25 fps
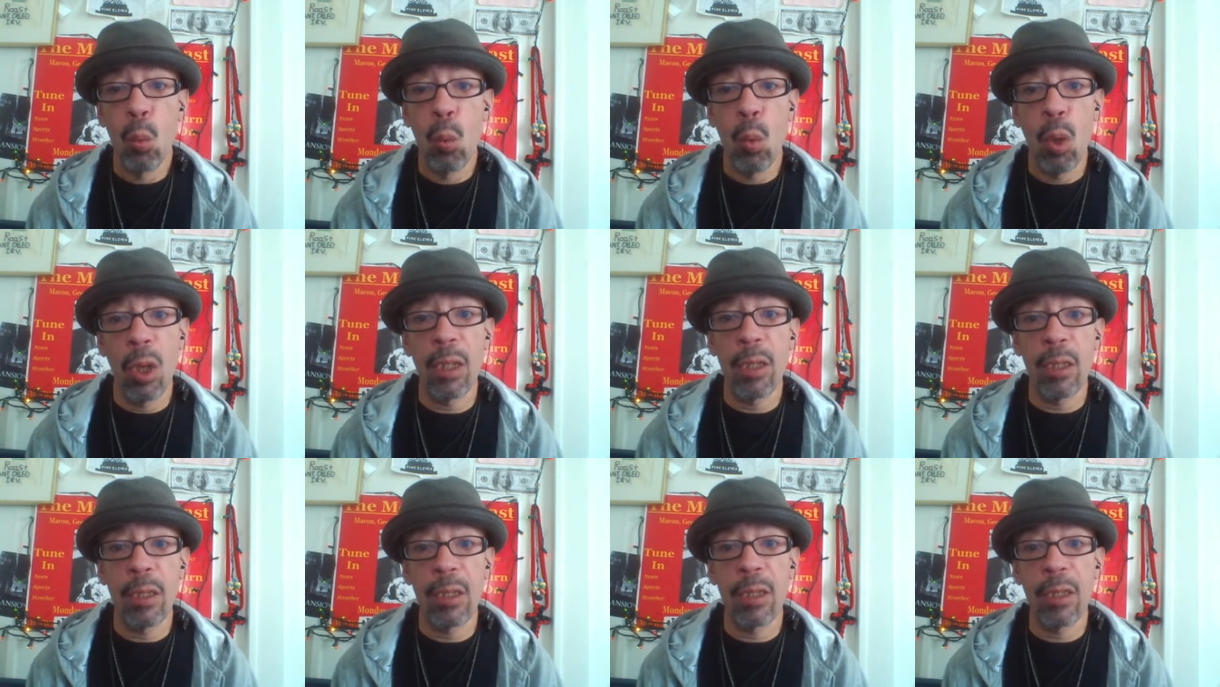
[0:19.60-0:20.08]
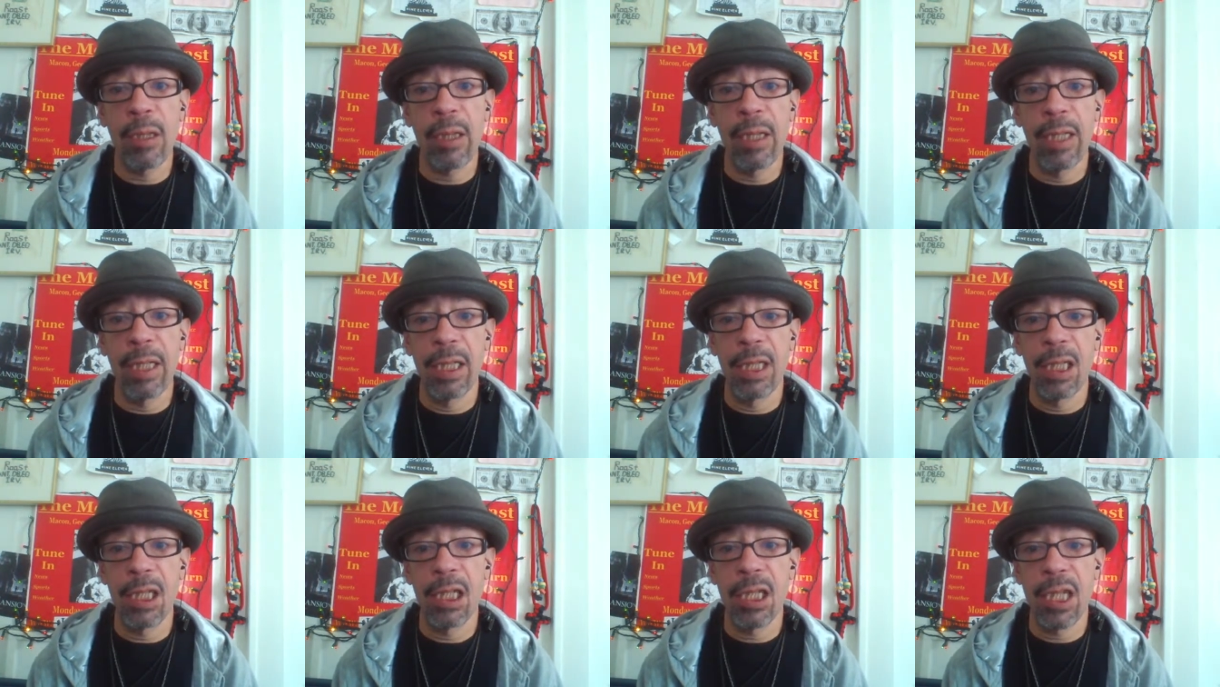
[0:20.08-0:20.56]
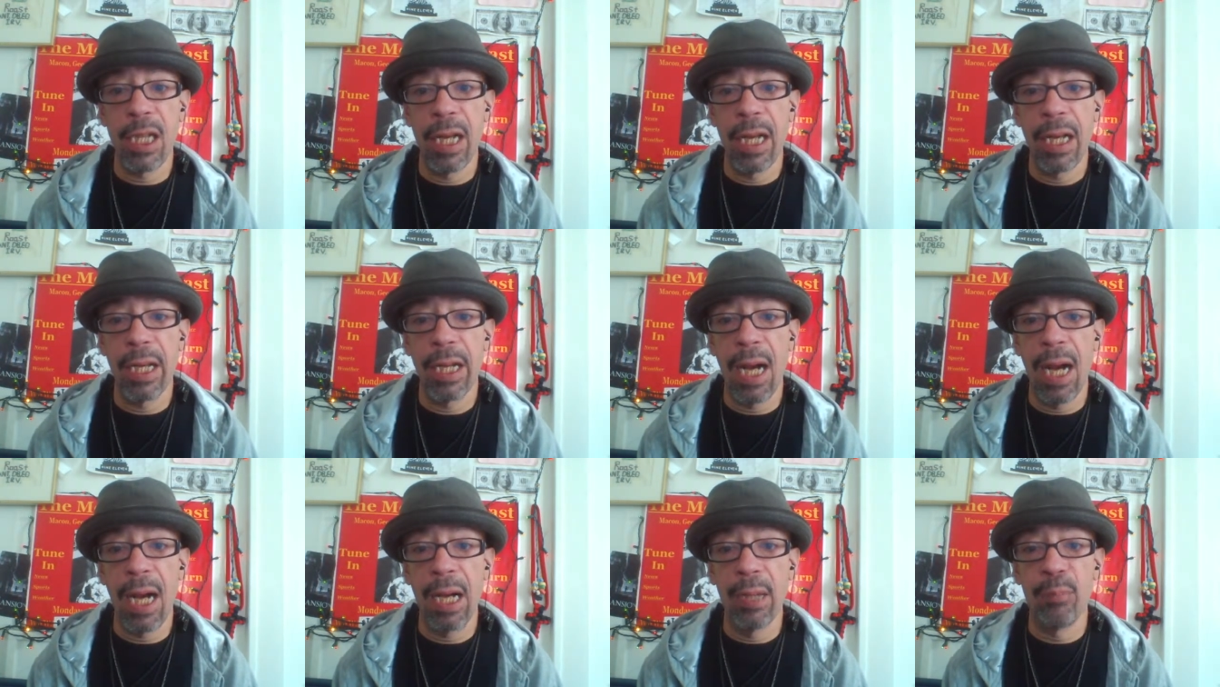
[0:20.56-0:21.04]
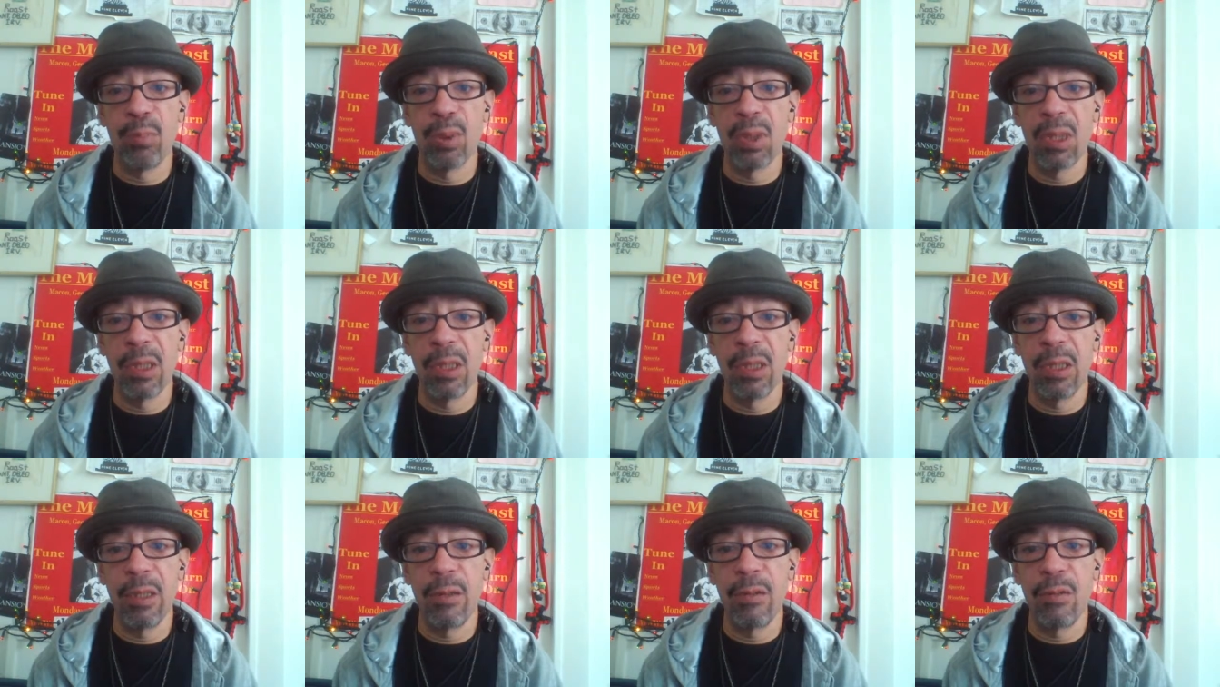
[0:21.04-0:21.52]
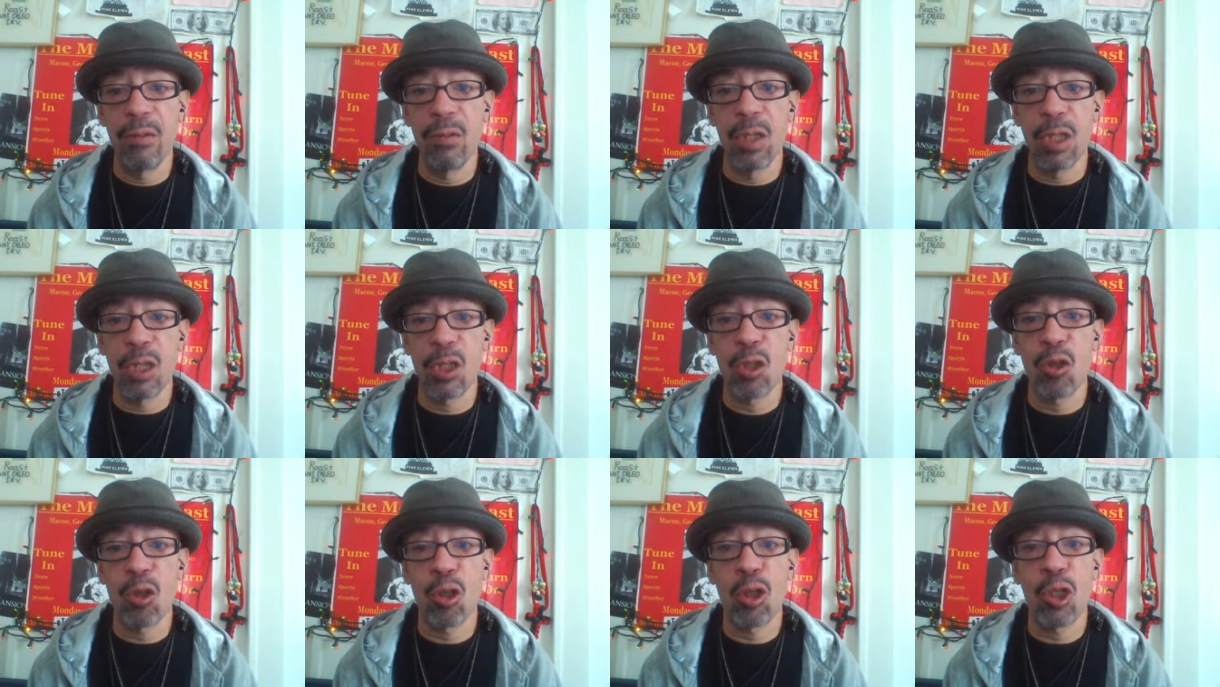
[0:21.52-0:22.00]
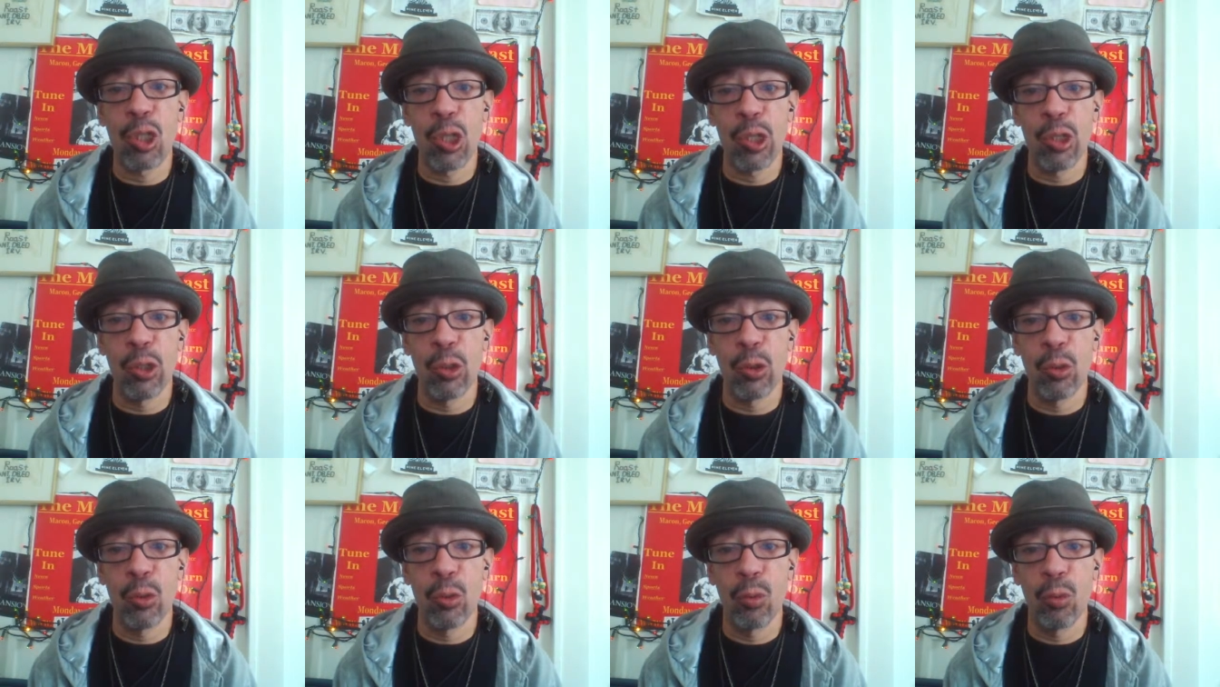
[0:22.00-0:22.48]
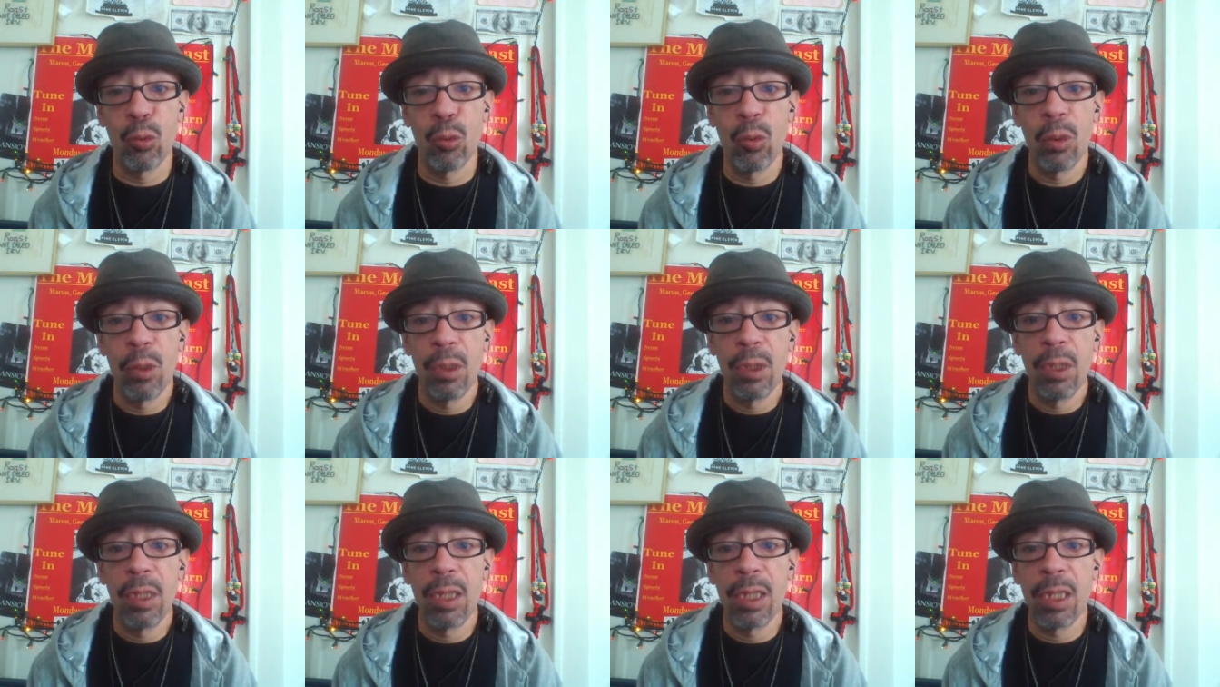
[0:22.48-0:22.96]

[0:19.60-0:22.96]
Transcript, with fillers: One of the things that I believe District 2